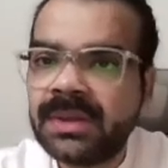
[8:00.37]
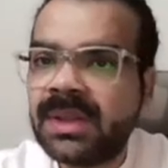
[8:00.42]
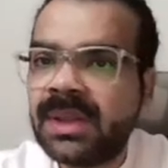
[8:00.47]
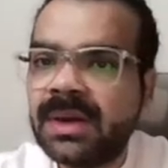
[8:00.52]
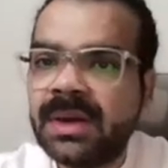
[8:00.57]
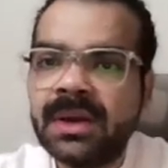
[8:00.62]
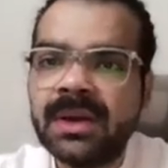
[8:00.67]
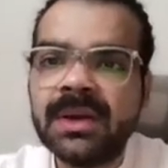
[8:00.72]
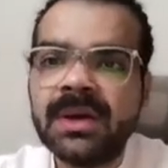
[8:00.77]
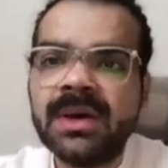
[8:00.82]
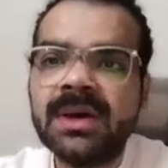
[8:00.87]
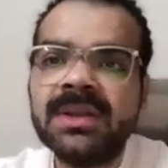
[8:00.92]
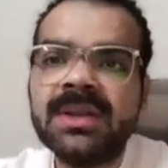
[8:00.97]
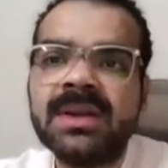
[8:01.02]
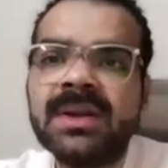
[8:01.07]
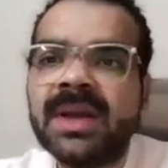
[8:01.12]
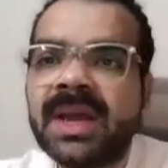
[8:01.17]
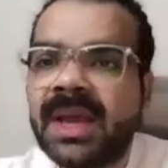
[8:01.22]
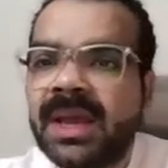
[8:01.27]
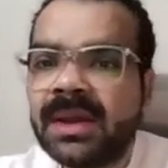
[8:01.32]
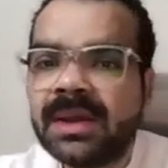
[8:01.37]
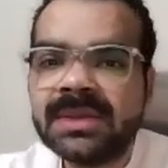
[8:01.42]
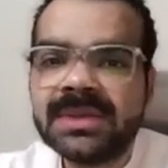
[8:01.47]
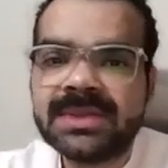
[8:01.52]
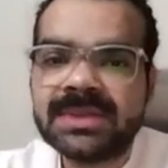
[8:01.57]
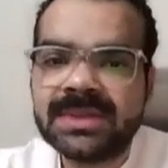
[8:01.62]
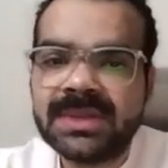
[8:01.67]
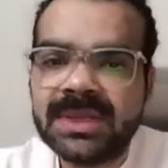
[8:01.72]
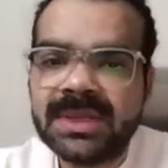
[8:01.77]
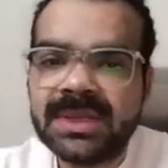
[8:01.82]
there are other
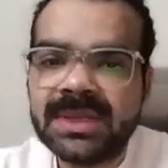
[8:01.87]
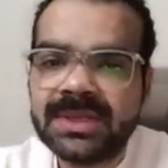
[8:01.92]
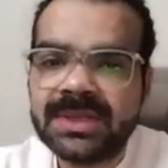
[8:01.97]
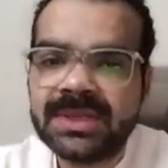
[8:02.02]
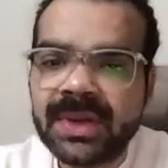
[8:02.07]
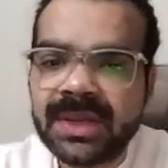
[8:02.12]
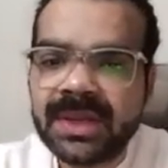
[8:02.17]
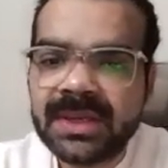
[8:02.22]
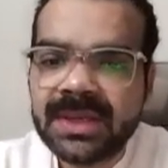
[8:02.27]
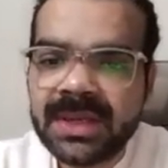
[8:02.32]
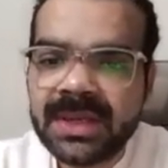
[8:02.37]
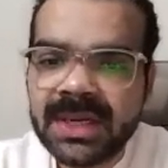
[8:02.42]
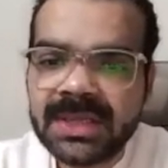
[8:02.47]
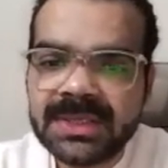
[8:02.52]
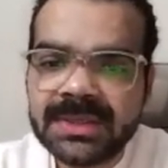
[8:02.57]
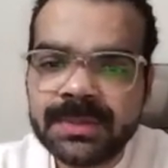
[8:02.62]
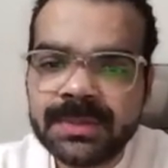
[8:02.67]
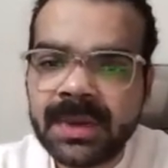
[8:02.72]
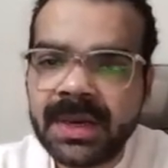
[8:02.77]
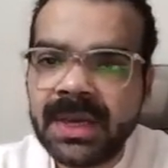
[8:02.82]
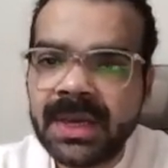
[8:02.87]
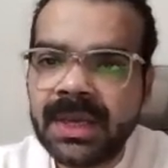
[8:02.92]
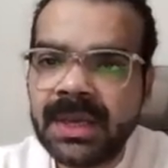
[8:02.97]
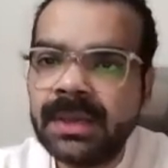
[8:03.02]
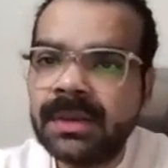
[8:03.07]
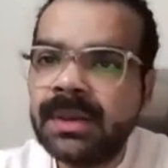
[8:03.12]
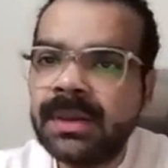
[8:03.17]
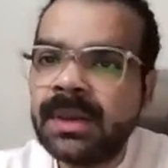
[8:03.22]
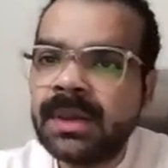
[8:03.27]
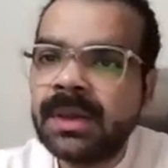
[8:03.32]
angles that you can touch by
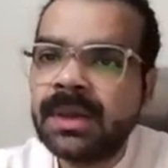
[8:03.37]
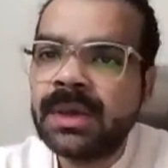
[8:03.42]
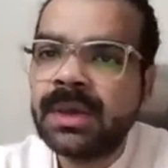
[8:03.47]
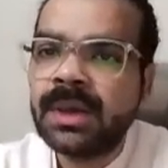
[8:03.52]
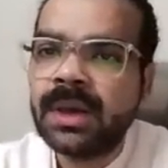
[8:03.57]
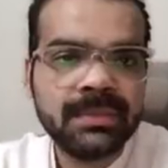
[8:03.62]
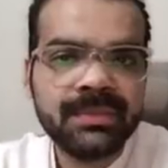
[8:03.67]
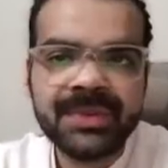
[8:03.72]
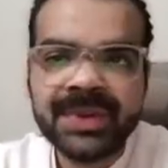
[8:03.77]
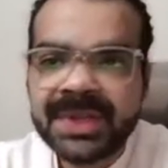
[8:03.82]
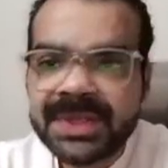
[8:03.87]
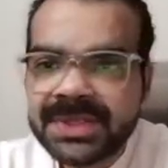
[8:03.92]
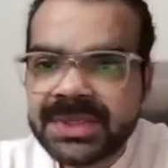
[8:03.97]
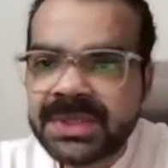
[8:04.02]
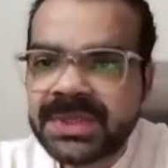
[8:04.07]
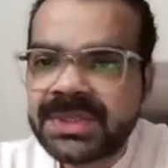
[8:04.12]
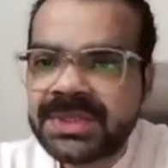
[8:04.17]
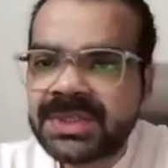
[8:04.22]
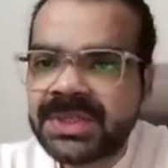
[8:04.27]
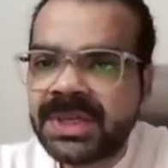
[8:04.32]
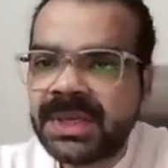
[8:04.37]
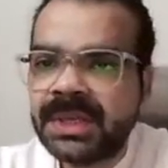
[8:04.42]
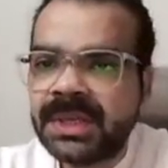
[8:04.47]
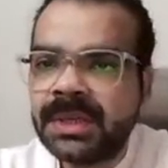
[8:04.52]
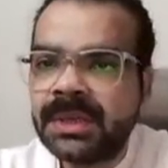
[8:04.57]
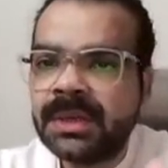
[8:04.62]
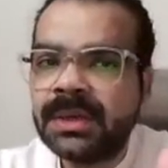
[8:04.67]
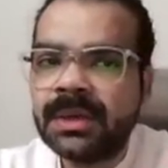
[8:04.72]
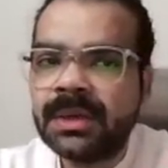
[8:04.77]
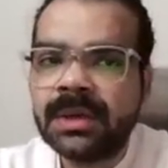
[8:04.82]

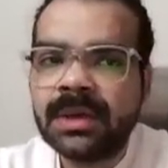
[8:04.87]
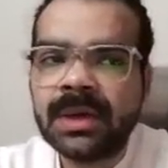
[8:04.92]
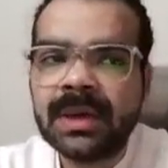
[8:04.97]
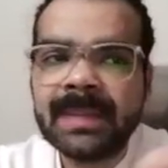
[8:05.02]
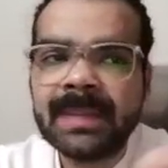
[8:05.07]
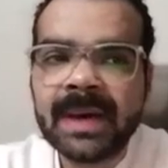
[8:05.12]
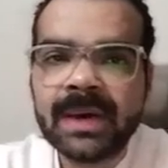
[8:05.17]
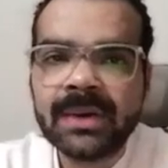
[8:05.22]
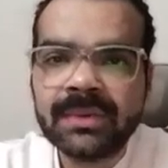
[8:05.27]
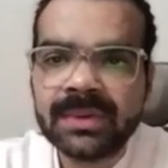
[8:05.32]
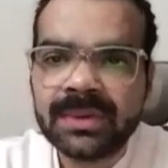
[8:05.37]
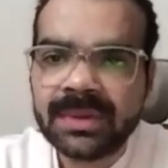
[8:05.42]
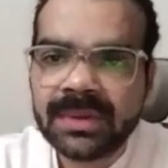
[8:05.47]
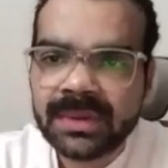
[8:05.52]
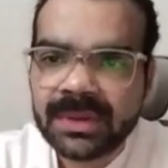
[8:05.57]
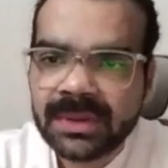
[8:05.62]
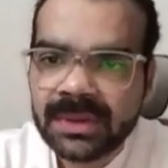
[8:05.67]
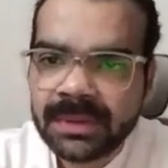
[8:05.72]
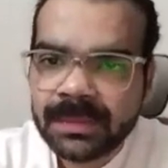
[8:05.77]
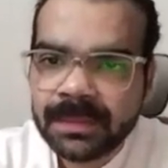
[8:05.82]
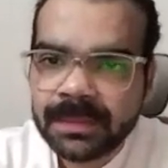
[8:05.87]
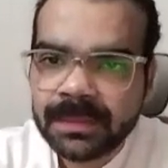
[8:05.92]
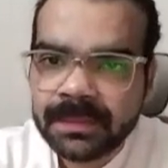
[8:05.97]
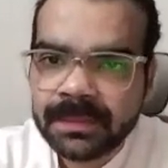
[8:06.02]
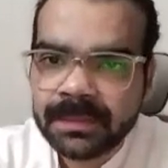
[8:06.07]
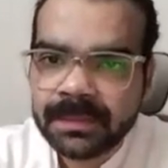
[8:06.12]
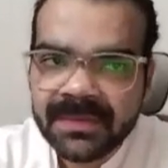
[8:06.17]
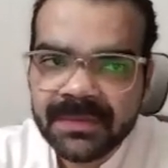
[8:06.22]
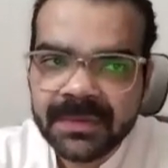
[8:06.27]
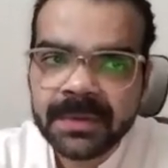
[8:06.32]
researching about the
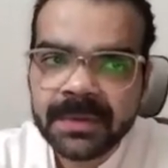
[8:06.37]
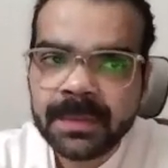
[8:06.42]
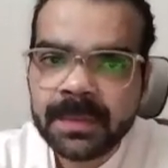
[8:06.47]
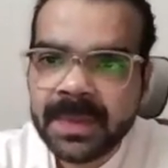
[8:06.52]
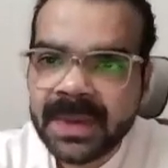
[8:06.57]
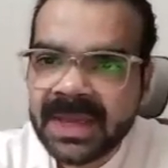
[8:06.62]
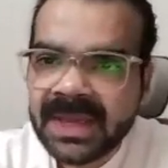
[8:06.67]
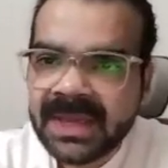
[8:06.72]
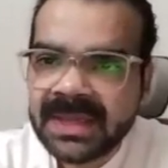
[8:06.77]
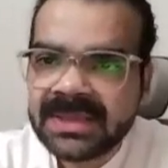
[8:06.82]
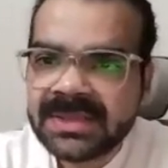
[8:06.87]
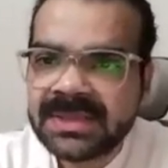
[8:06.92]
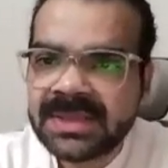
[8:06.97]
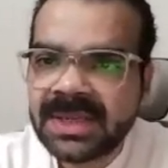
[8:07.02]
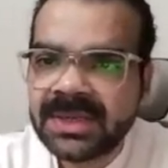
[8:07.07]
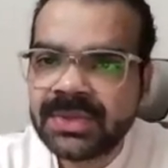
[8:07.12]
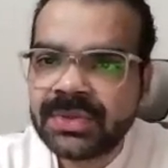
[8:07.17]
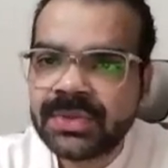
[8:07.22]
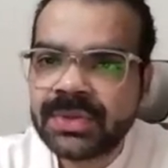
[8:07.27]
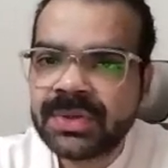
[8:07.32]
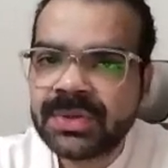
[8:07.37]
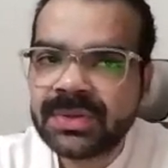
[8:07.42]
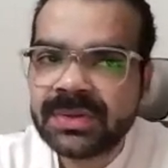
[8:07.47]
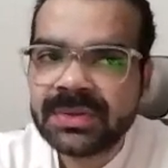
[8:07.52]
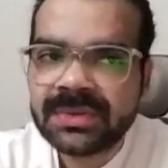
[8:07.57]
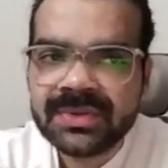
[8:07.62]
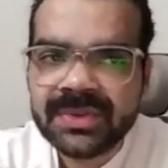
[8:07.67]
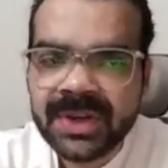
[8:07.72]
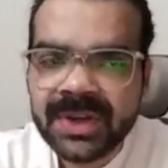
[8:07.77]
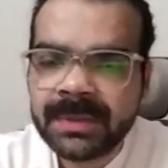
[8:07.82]
different pains that your
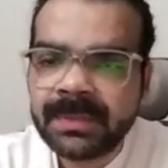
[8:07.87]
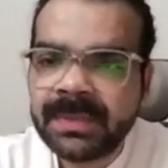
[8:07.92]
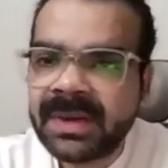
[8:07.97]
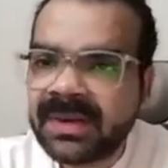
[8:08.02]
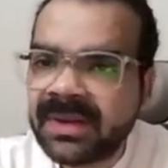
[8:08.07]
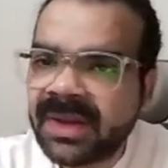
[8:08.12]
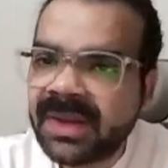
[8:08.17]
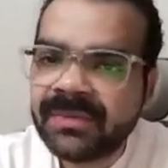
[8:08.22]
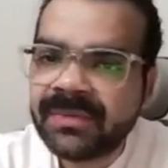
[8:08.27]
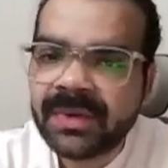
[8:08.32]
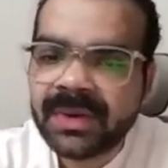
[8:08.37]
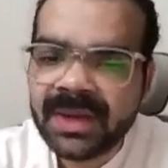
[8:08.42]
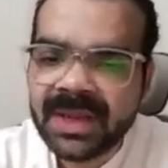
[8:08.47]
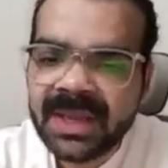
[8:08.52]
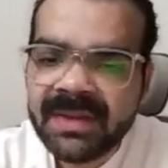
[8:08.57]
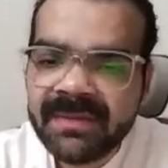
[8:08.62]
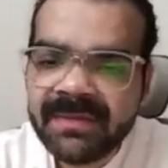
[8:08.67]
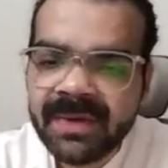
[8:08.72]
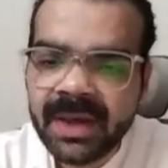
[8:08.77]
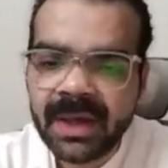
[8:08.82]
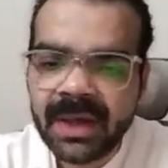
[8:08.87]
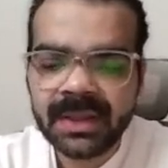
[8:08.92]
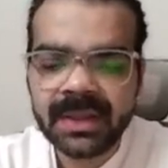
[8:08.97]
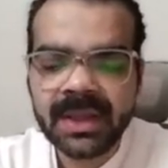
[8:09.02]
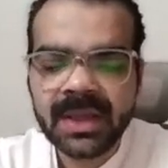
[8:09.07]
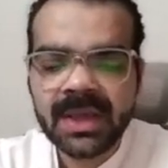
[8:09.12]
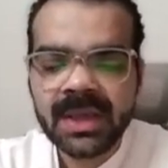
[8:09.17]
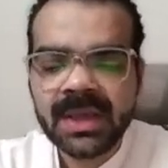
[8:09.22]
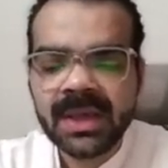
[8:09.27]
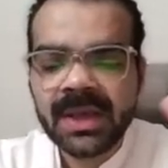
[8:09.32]
treatment can relieve, and
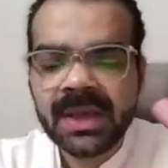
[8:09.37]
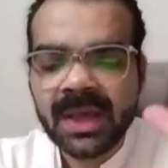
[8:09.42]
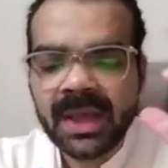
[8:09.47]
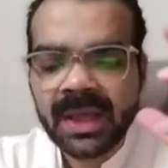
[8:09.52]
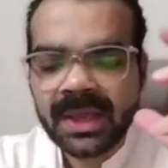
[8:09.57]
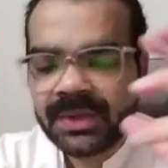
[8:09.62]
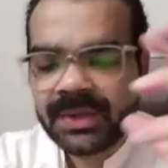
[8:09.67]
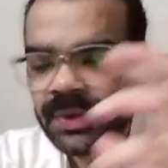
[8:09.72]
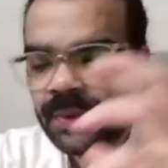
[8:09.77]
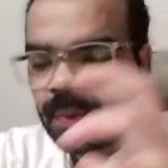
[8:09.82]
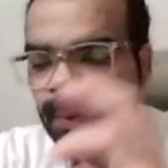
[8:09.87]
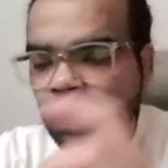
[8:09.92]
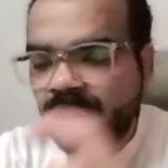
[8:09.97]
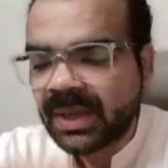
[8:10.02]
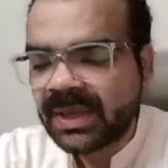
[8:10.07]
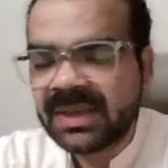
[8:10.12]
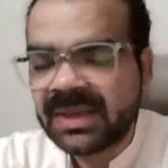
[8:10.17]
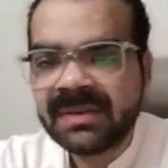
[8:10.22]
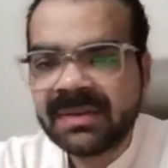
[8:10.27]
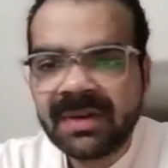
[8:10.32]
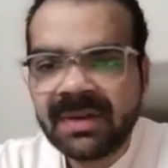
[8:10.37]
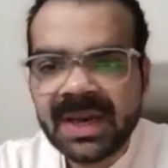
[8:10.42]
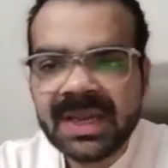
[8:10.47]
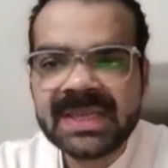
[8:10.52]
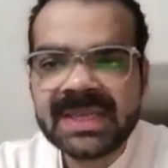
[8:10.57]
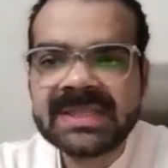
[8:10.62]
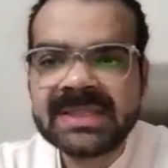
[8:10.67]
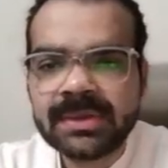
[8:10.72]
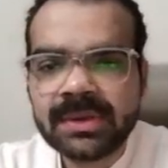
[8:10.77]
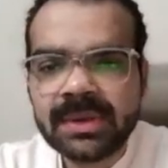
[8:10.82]
you can
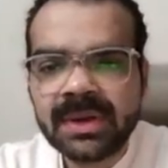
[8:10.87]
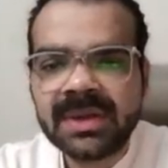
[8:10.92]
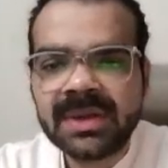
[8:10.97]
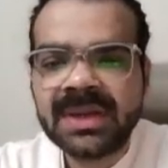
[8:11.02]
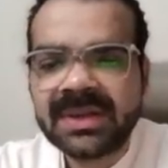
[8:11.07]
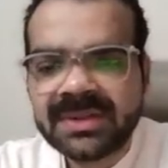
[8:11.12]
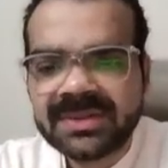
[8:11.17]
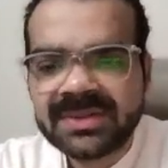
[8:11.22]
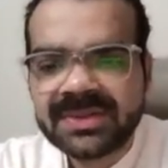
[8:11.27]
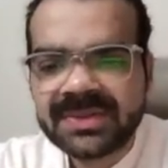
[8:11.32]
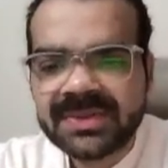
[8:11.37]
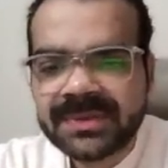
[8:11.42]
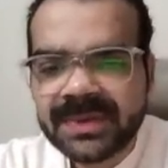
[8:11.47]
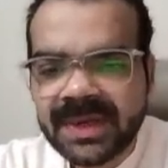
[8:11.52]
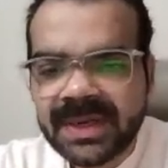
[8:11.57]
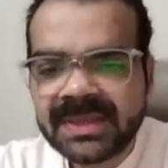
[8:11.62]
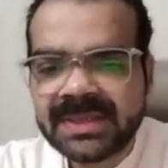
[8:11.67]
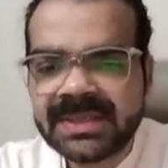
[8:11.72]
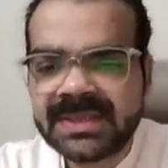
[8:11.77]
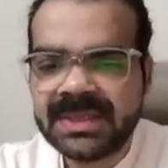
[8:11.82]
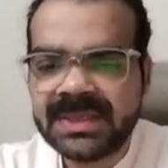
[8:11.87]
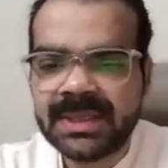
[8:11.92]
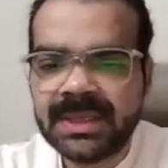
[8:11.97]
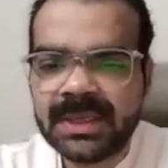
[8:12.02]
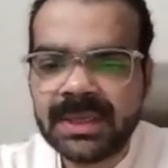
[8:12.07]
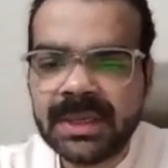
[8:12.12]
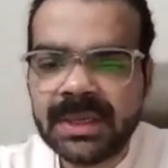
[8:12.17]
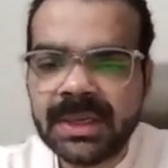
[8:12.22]
devise a content strategy